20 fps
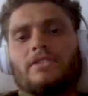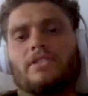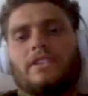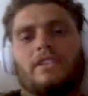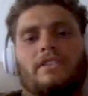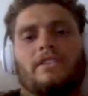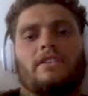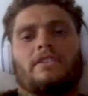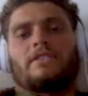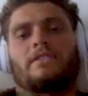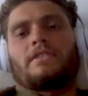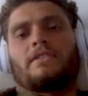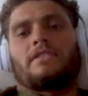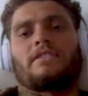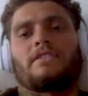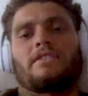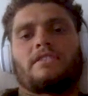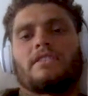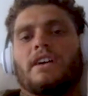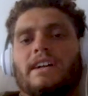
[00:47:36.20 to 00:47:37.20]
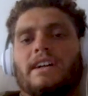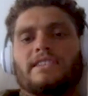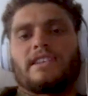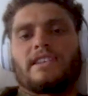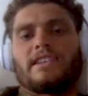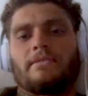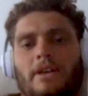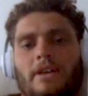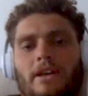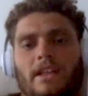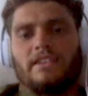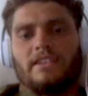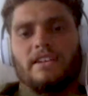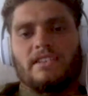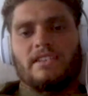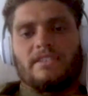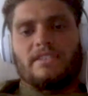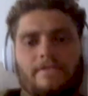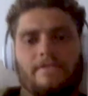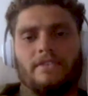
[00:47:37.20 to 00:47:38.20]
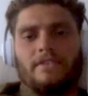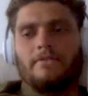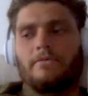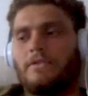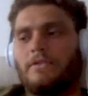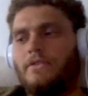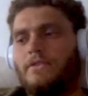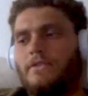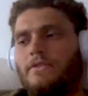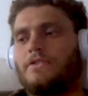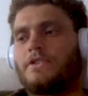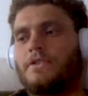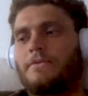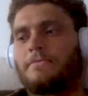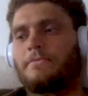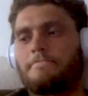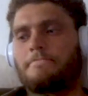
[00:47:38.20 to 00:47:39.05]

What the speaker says: at the sizing, but it doesn't feel huge.